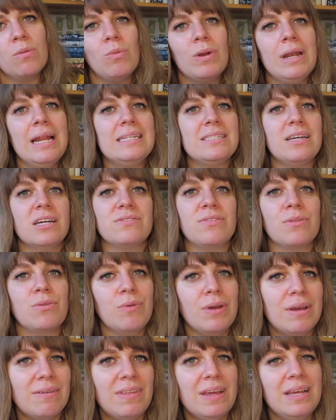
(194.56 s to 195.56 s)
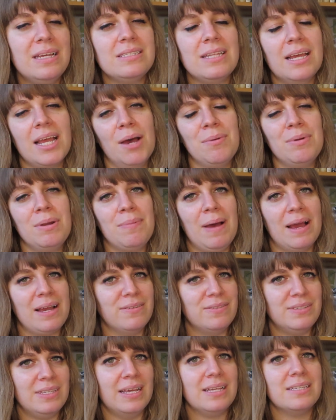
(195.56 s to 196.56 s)
One lady's asked for 3 of these. They come in a pack
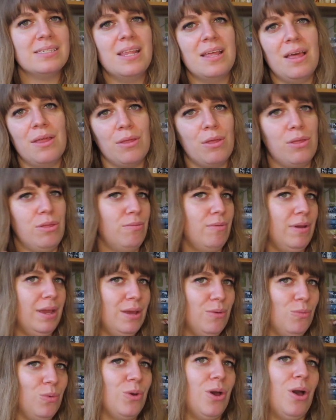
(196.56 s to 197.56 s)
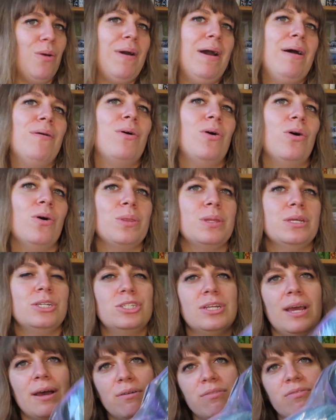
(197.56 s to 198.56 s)
of 6, so the other 3 will go out on the
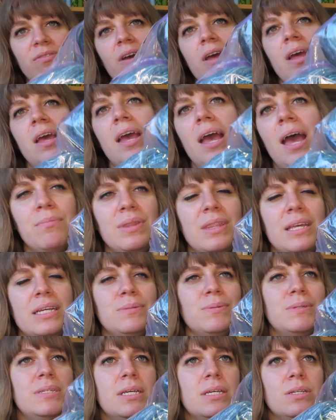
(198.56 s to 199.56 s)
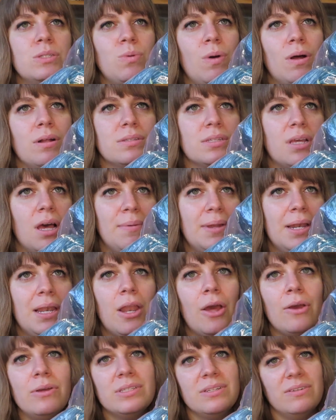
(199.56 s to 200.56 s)
shelf. But these boutique swirls come in
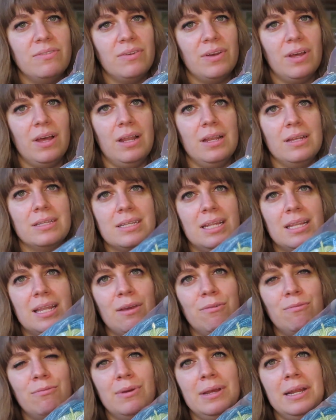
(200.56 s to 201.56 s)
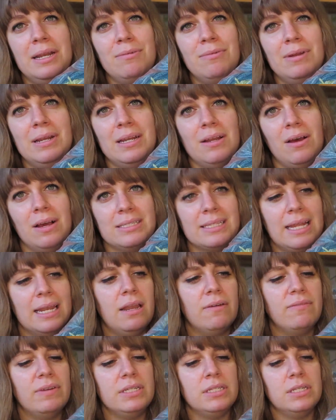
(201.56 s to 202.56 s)
loads of different colours and they're really, really nice
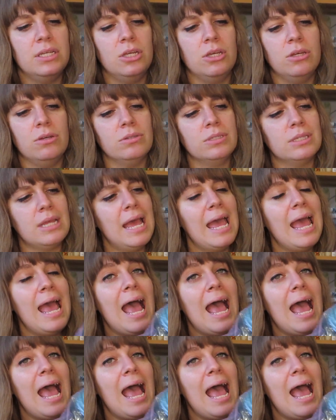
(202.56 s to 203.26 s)
and lovely to use.